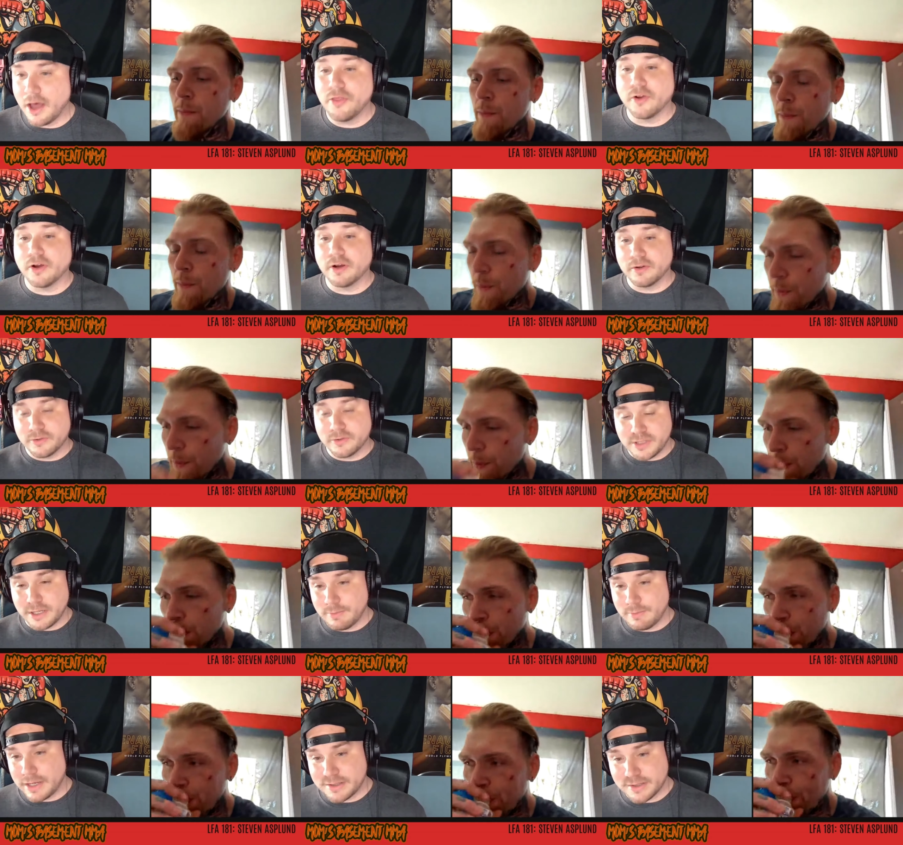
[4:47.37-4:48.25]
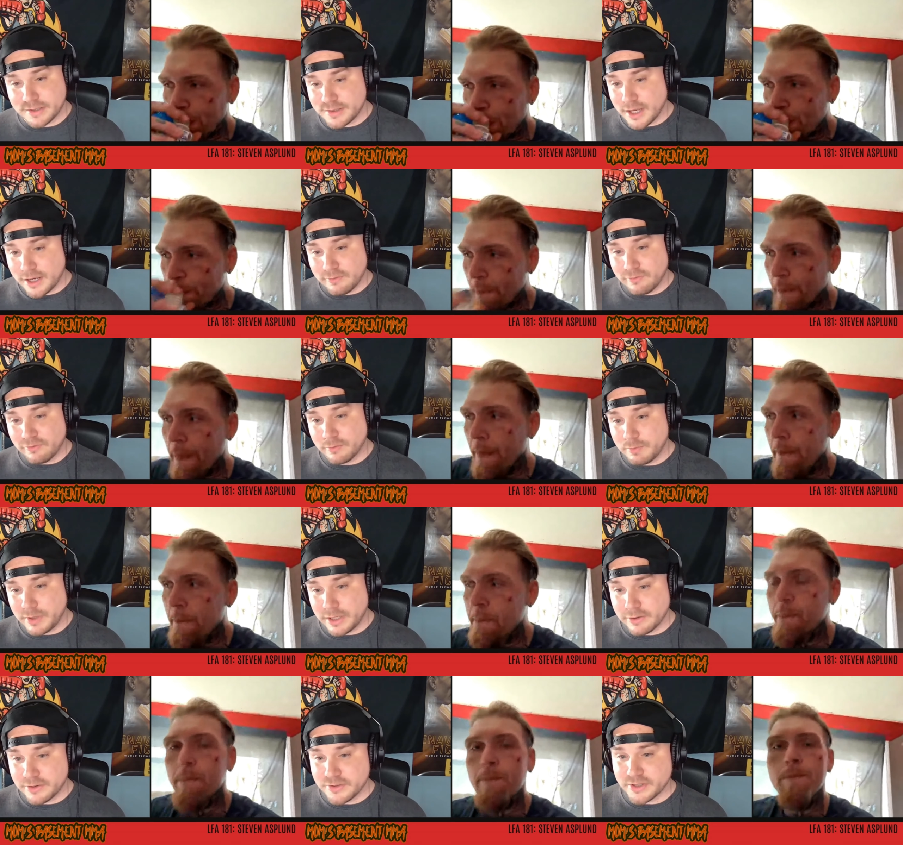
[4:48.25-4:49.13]
Speaker 1: other teammates aside
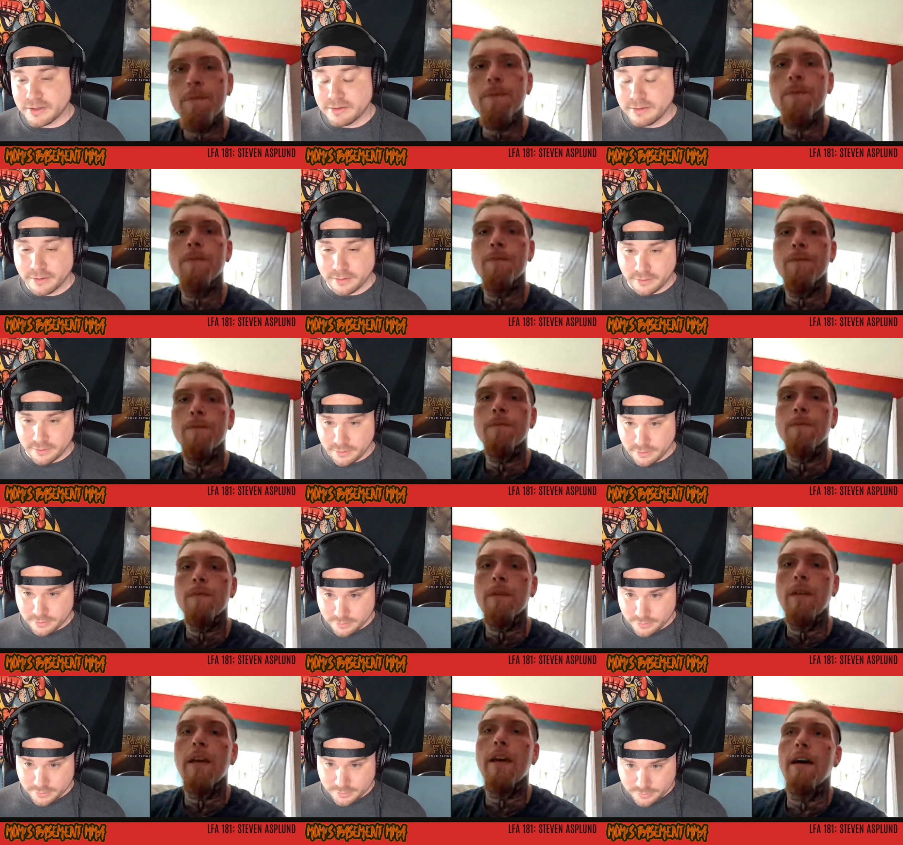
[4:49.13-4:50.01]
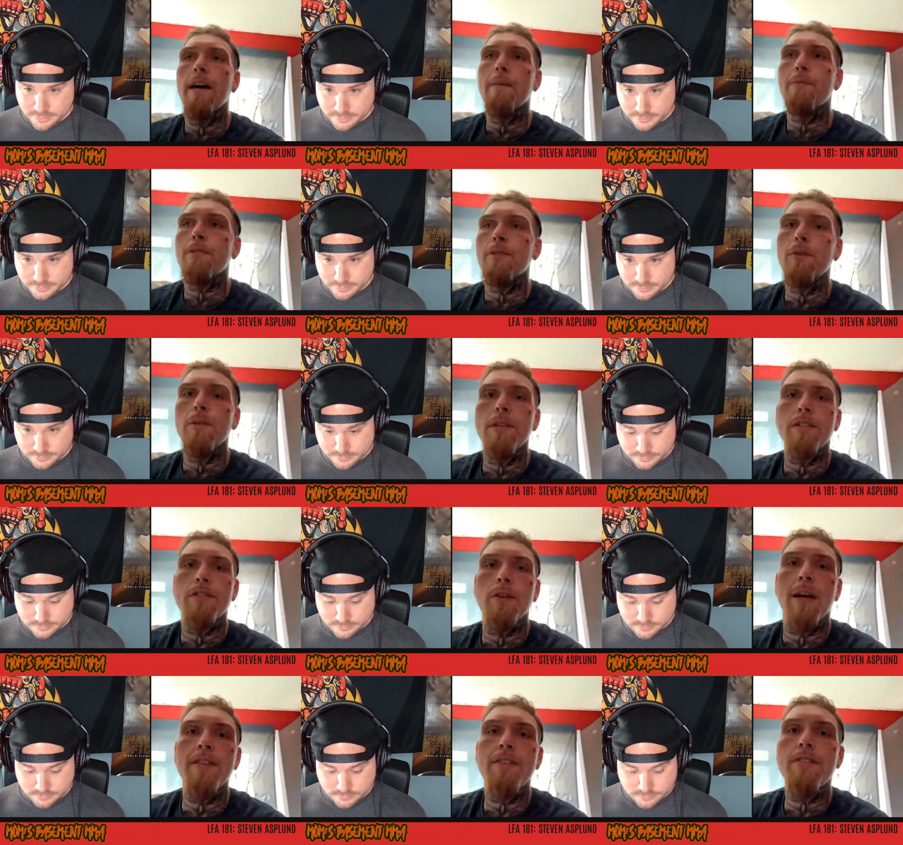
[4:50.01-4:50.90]
from Peterson?
Speaker 2: Yeah,
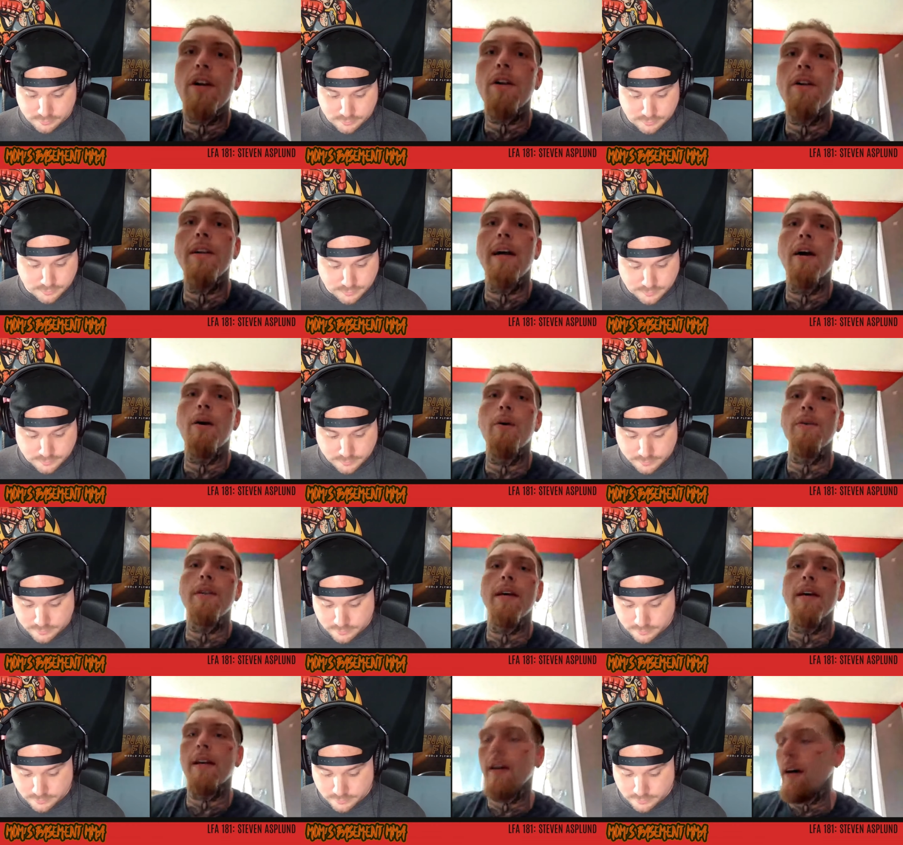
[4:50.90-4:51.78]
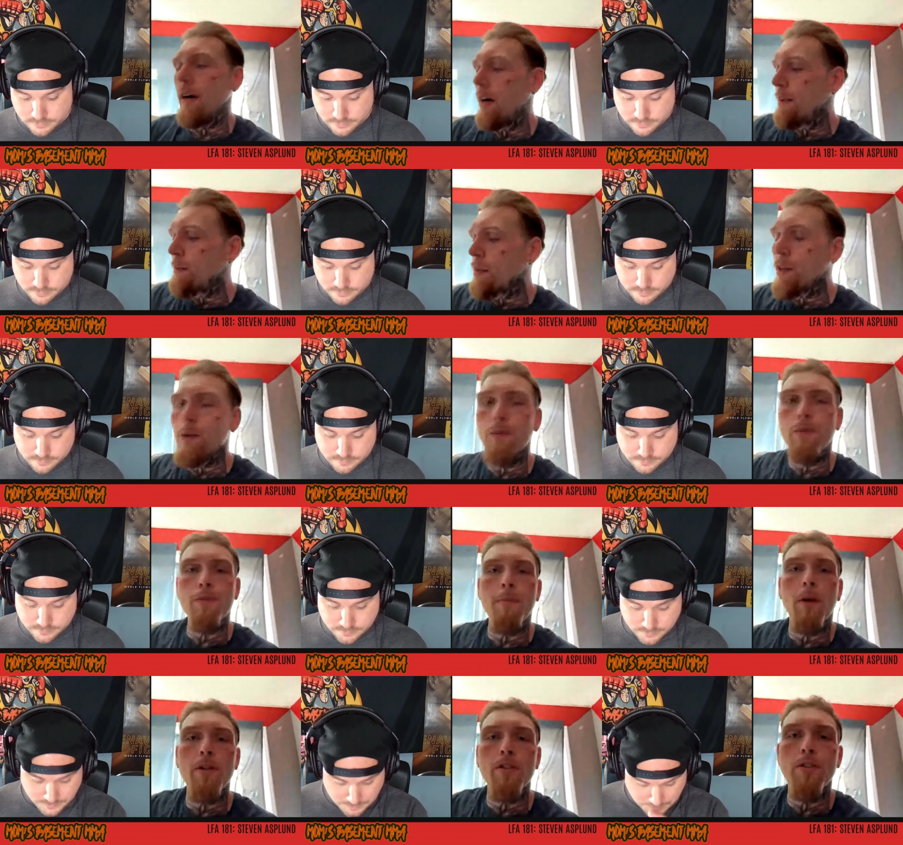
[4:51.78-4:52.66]
absolutely. So I started out at uh,
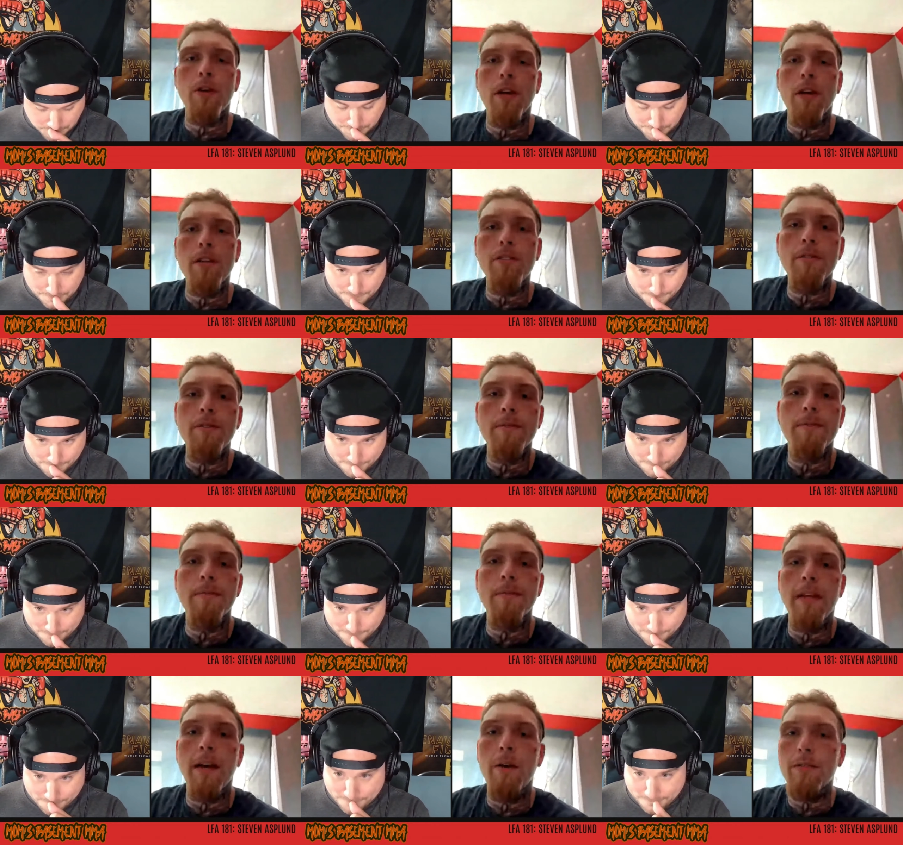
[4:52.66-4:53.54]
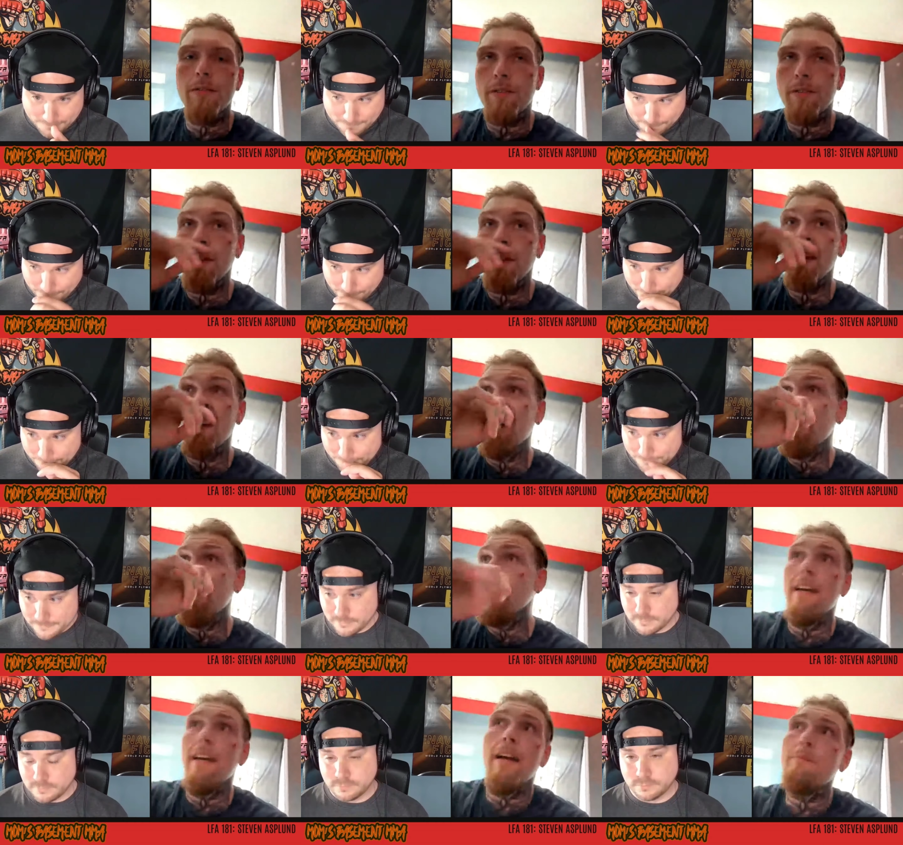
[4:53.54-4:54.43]
McCoon's Martial Arts. That was,
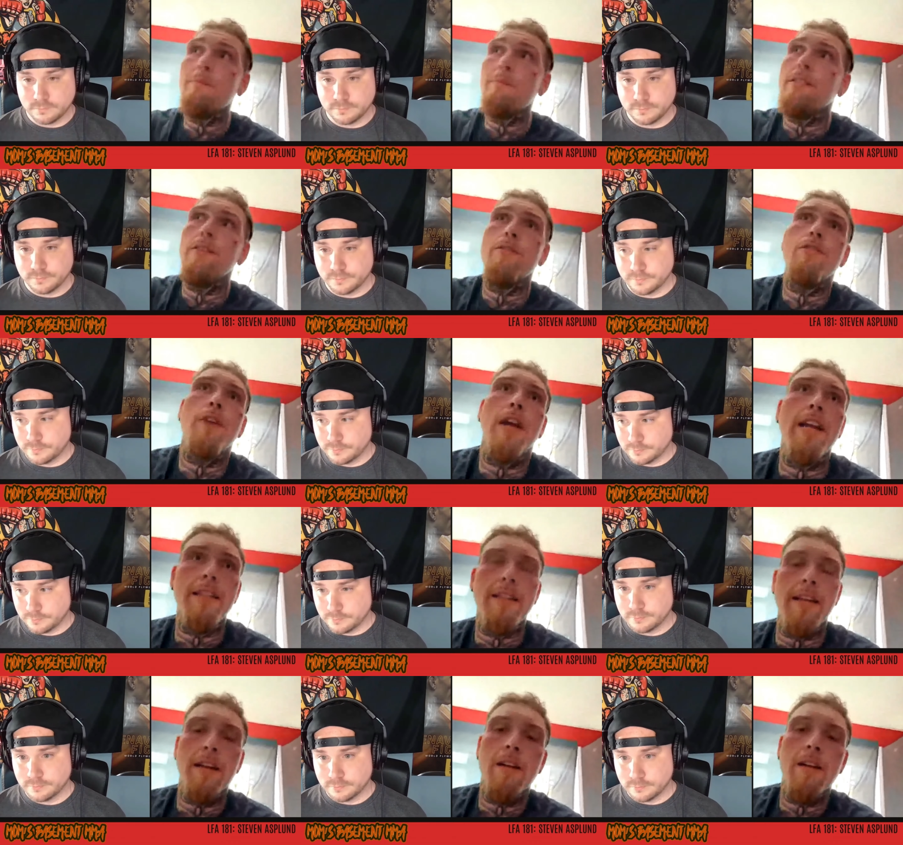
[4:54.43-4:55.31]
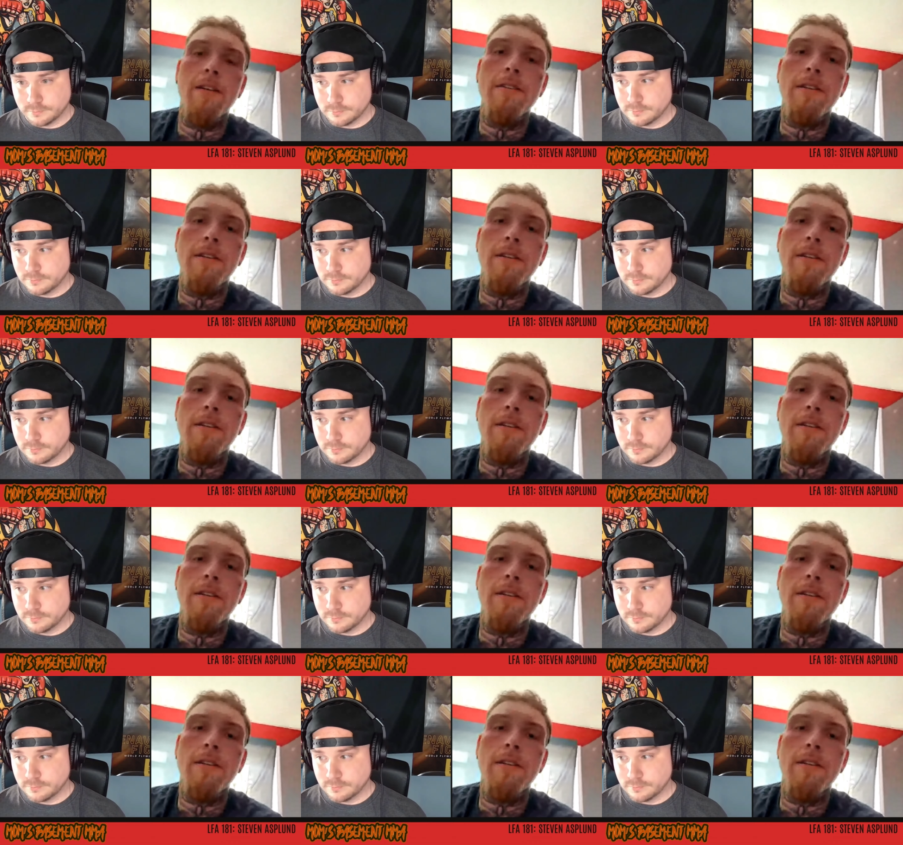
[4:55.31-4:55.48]
and I'm still training there.